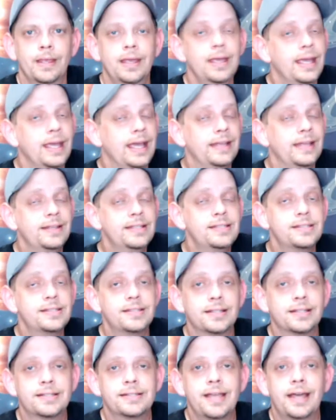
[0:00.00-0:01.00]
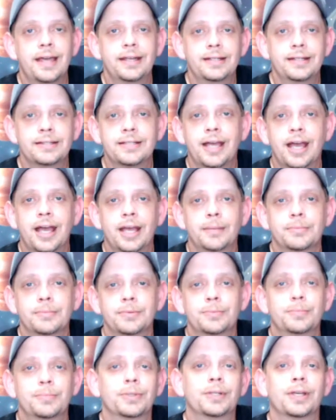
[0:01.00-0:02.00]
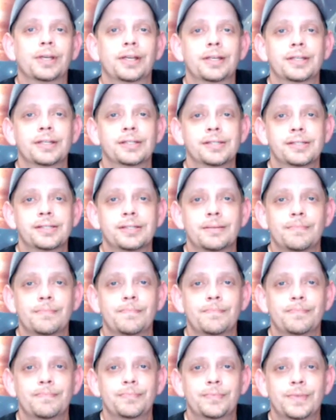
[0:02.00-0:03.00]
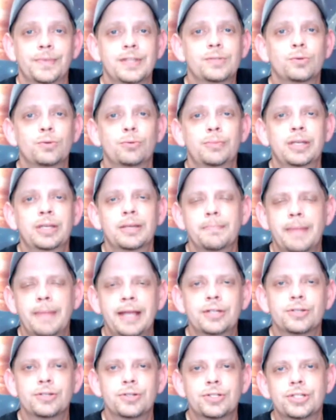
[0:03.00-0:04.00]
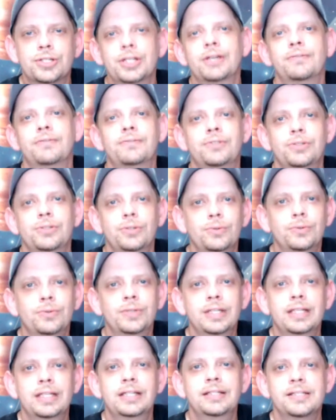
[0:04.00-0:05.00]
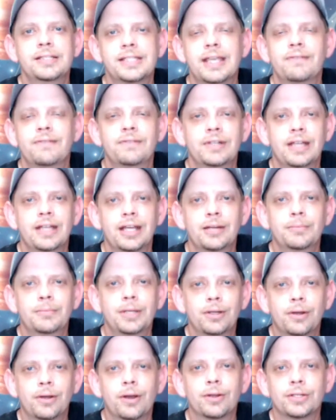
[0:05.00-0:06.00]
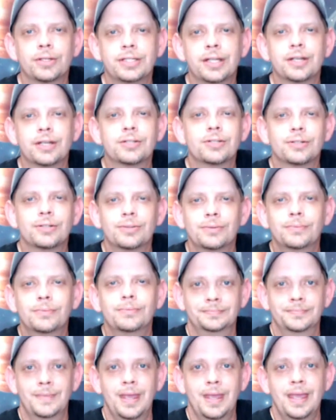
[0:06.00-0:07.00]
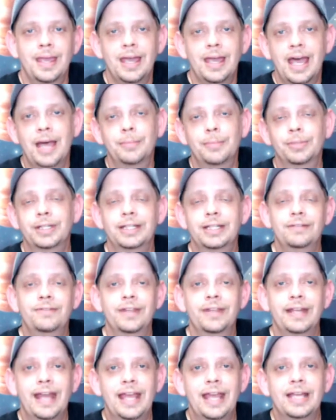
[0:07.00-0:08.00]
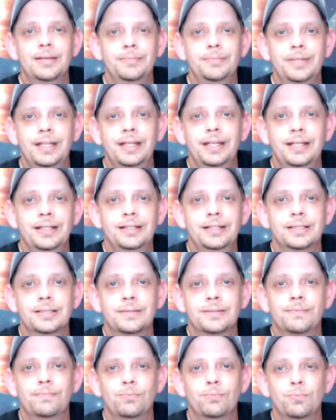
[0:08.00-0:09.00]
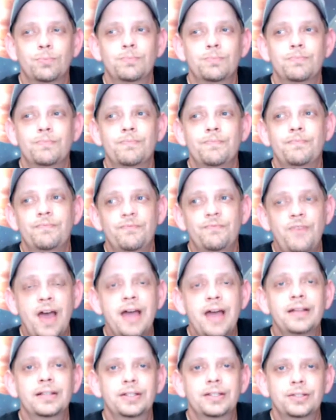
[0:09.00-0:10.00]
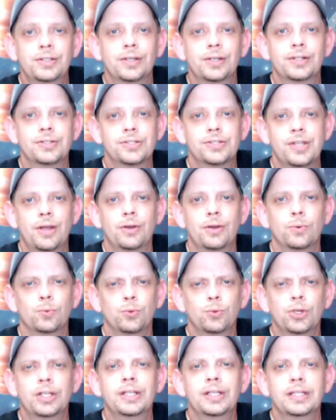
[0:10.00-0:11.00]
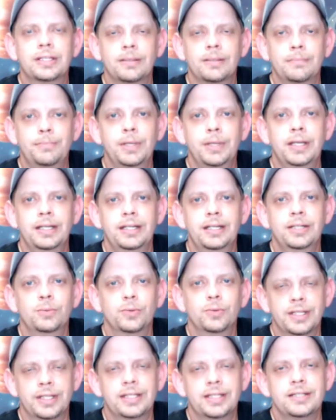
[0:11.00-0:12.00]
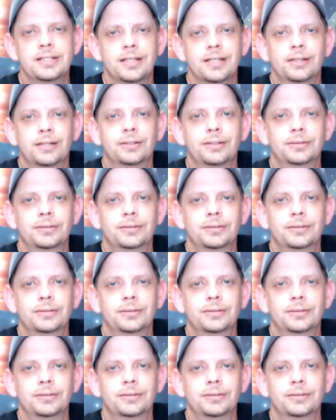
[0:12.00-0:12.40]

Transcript: And this is exciting times because this will be a major shift to the 7nm architecture. I believe that AMD is finally going to start really competing with Intel.